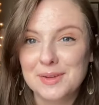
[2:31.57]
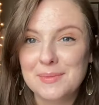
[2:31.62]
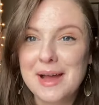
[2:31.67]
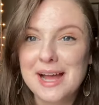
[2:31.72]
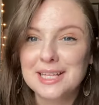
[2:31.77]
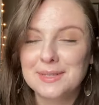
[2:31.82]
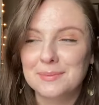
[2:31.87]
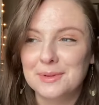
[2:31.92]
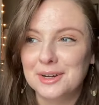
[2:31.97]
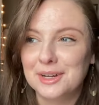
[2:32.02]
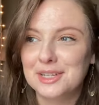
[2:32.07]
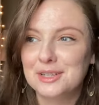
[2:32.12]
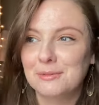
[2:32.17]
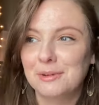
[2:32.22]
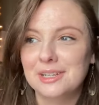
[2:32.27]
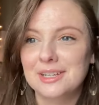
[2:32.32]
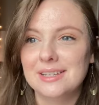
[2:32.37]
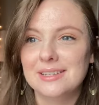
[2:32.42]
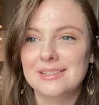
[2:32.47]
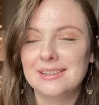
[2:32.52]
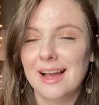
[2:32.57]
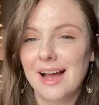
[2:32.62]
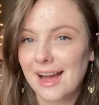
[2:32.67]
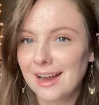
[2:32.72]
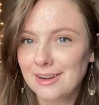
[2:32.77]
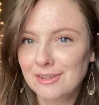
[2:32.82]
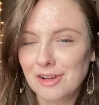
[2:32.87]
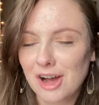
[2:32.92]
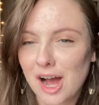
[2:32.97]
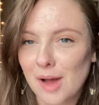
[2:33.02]
Maas books, which is
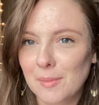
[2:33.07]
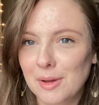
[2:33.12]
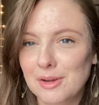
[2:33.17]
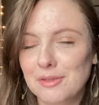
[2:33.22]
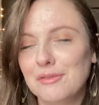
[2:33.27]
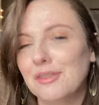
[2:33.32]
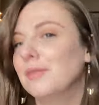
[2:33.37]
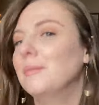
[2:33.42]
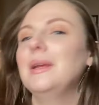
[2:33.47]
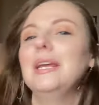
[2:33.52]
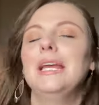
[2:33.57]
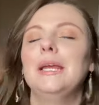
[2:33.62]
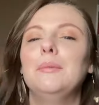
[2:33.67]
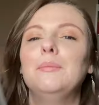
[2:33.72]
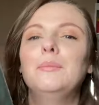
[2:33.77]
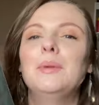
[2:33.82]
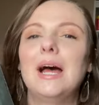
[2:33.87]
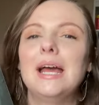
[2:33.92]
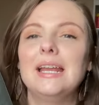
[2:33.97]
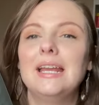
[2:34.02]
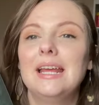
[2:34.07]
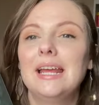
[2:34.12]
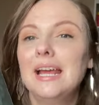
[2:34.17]
uncommon for me, but